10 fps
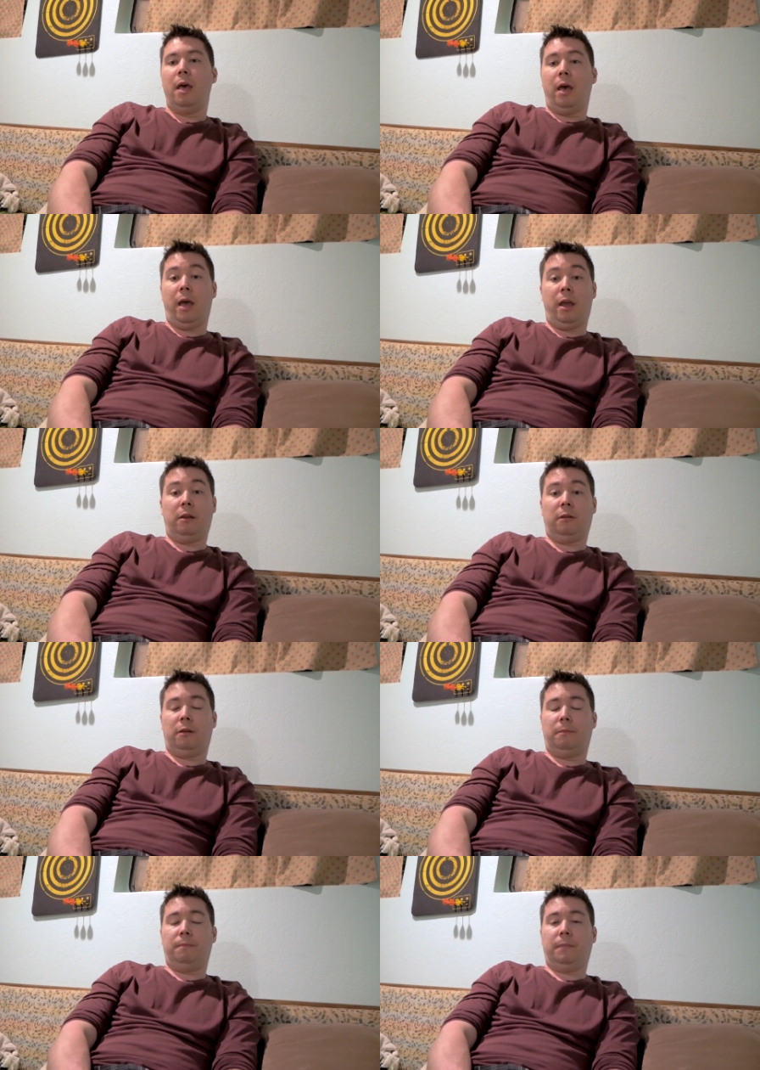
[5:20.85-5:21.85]
and
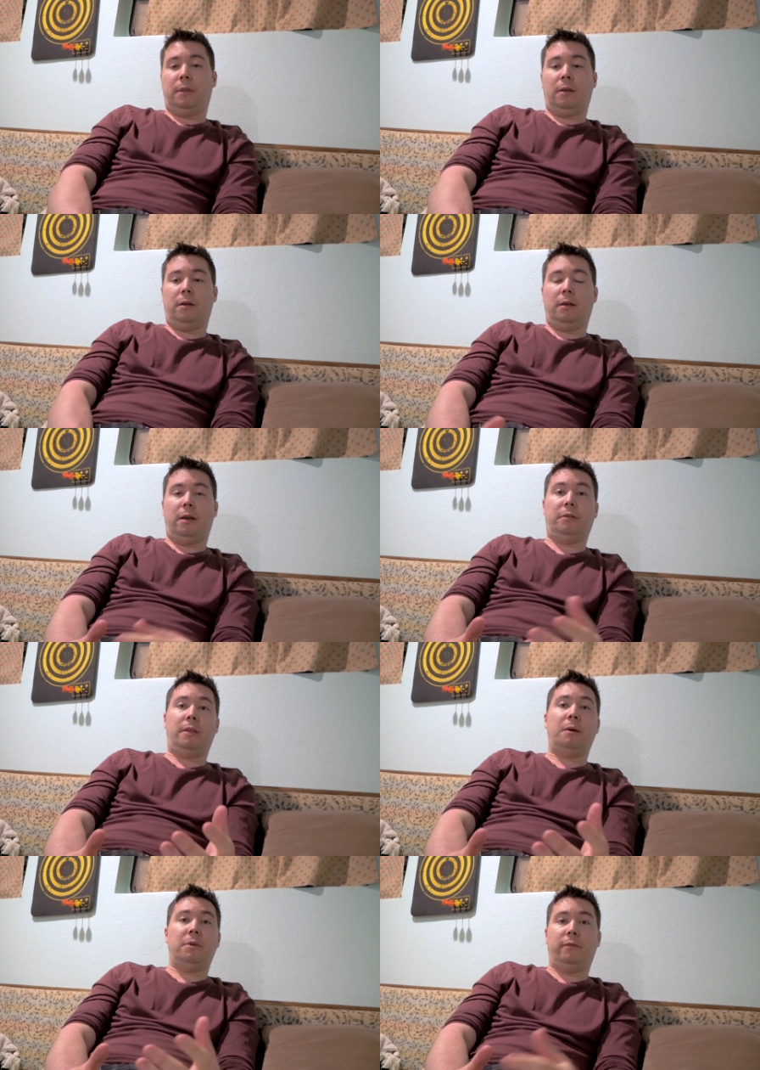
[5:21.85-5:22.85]
um, uh, other than
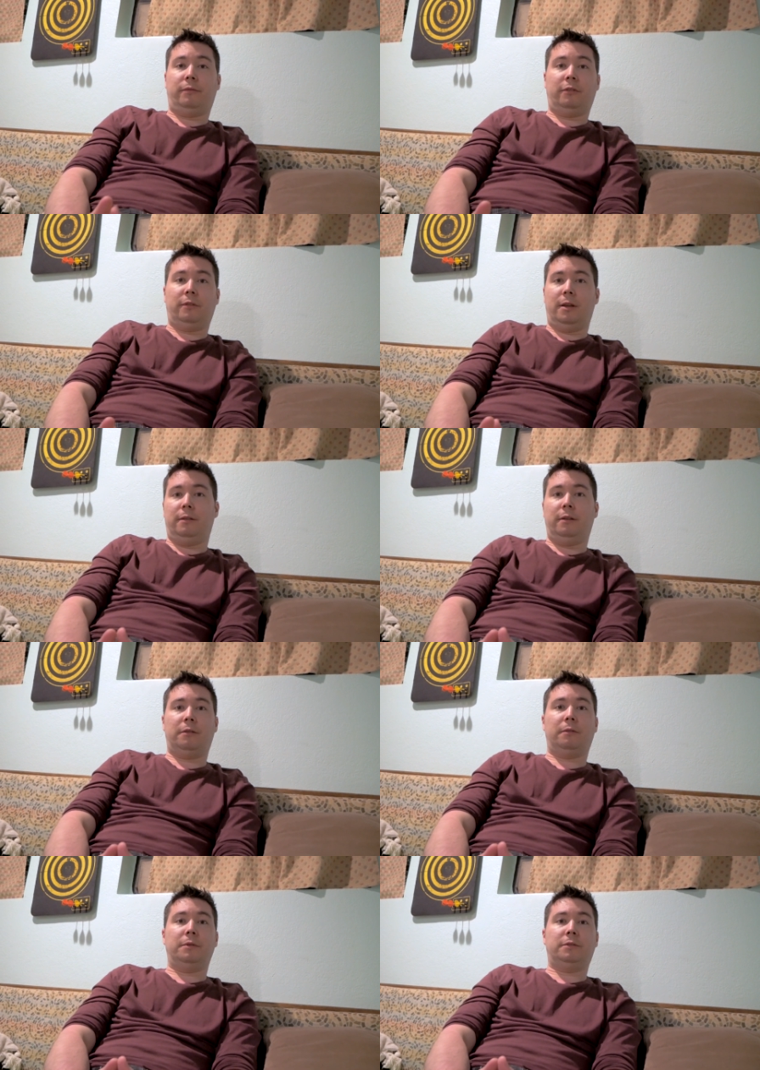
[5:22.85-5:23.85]
that, we've just had
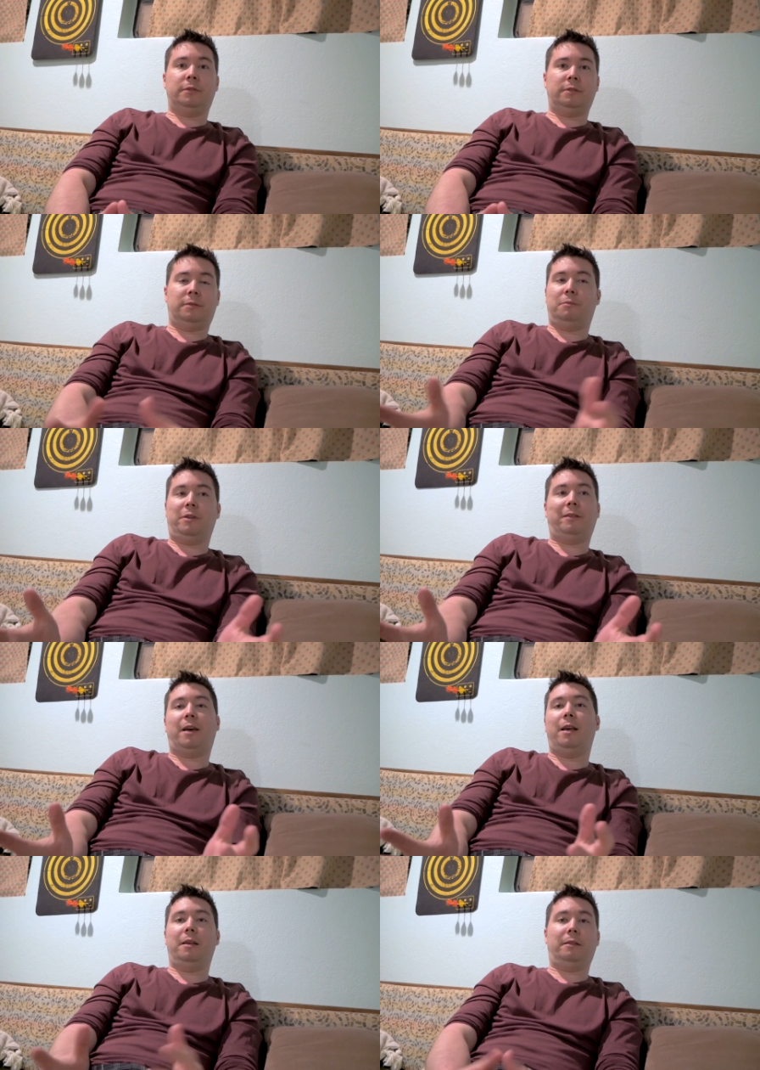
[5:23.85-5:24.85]
dinner, which is the
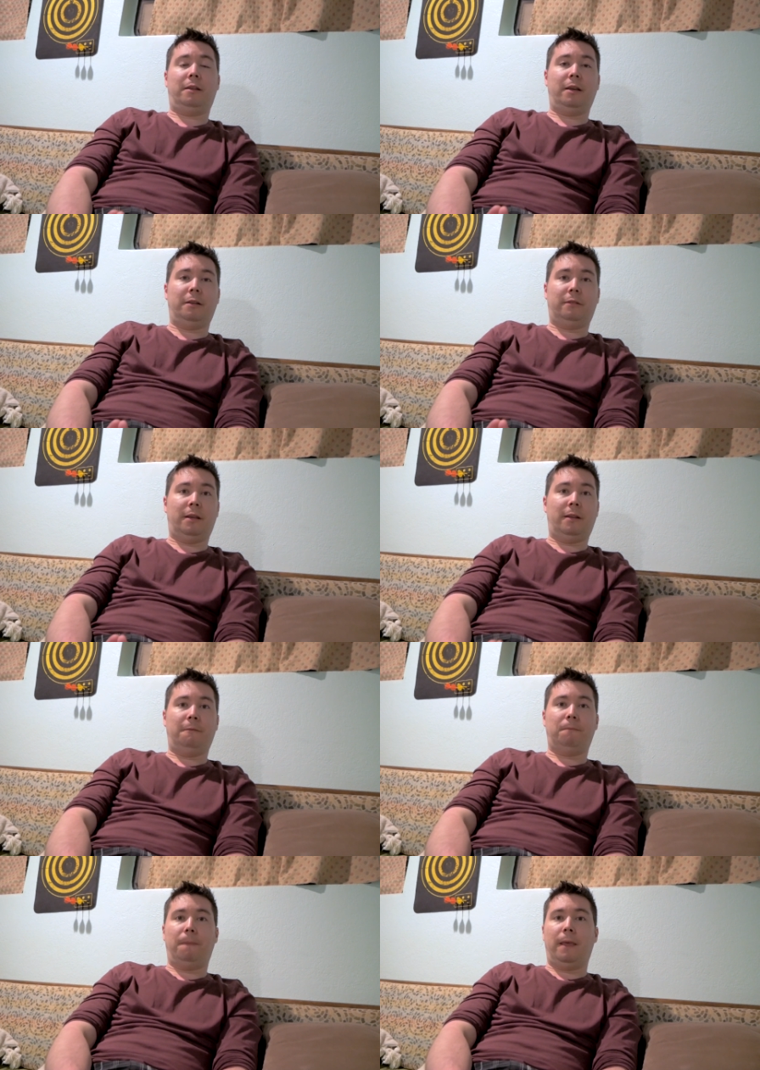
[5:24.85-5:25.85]
highlight of the night. And
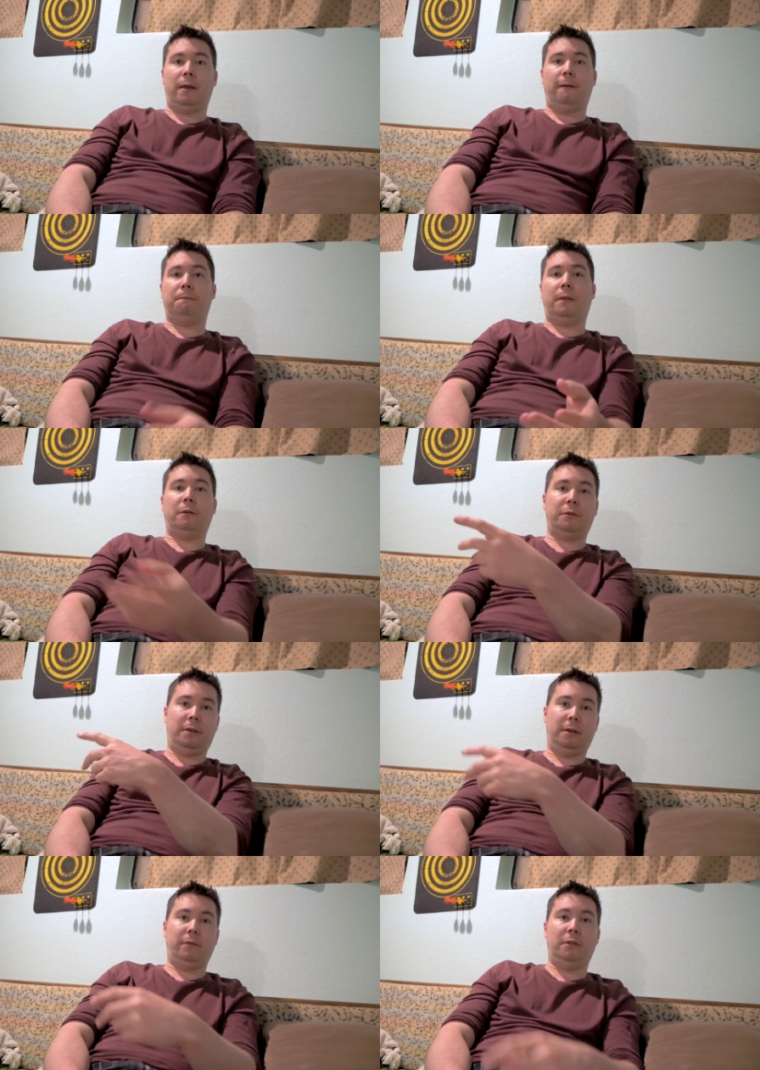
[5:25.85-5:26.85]
um, I'll
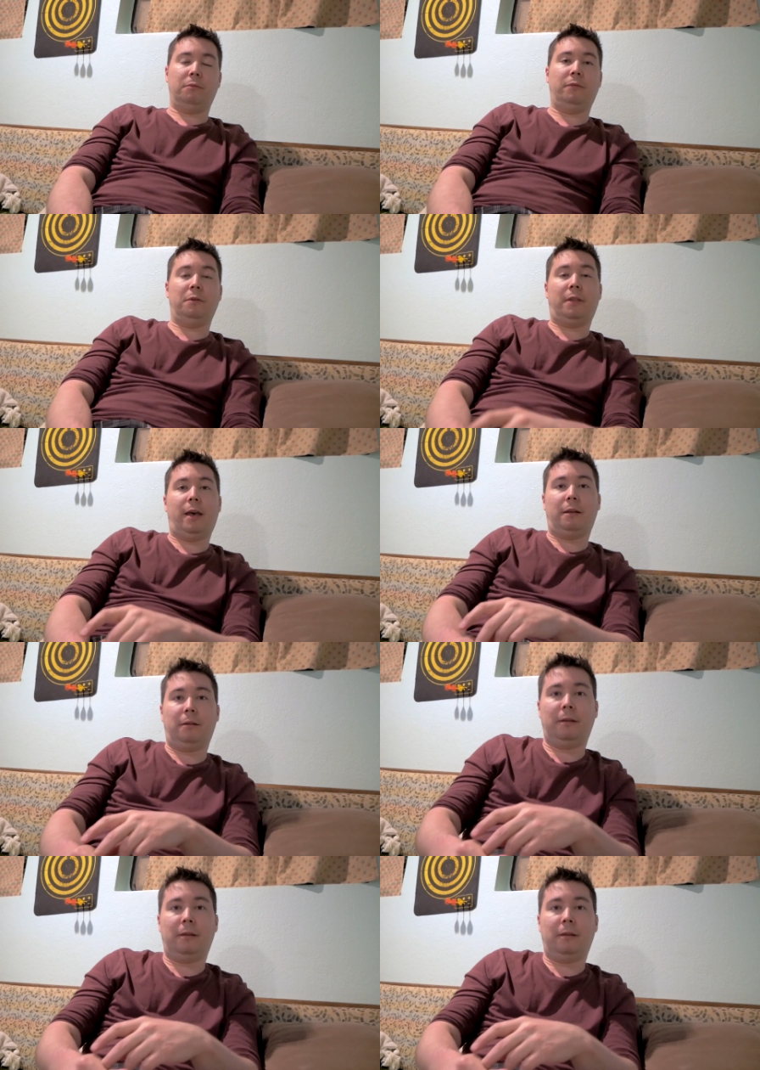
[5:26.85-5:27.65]
quickly give you the review of that.